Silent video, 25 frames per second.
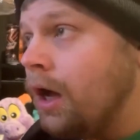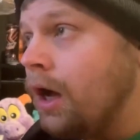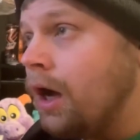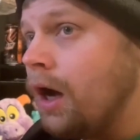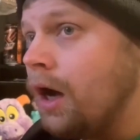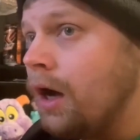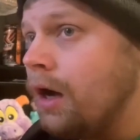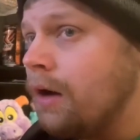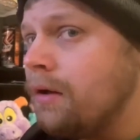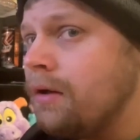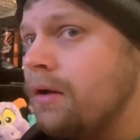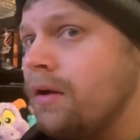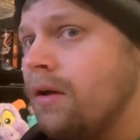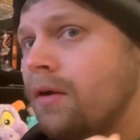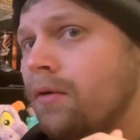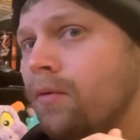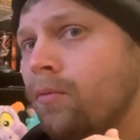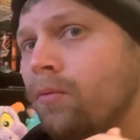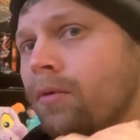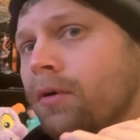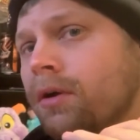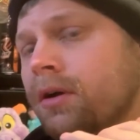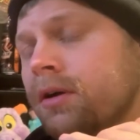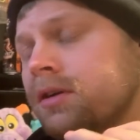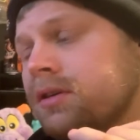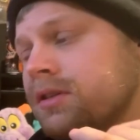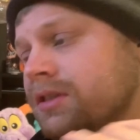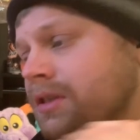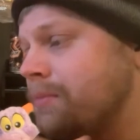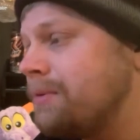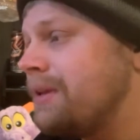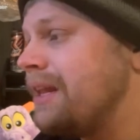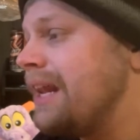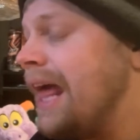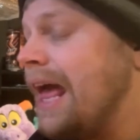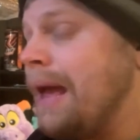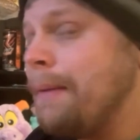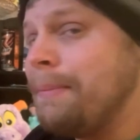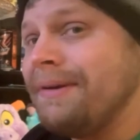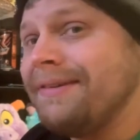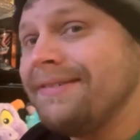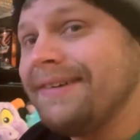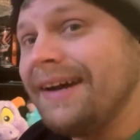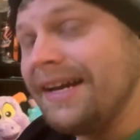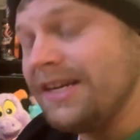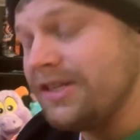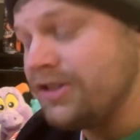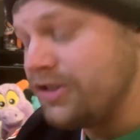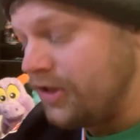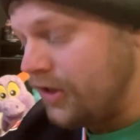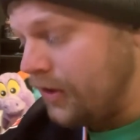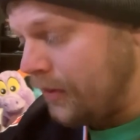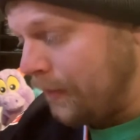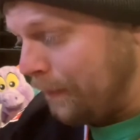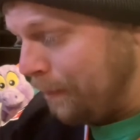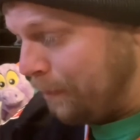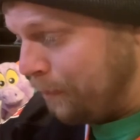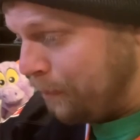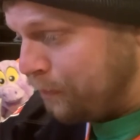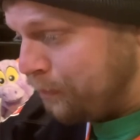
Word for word: uh, something that happened last year.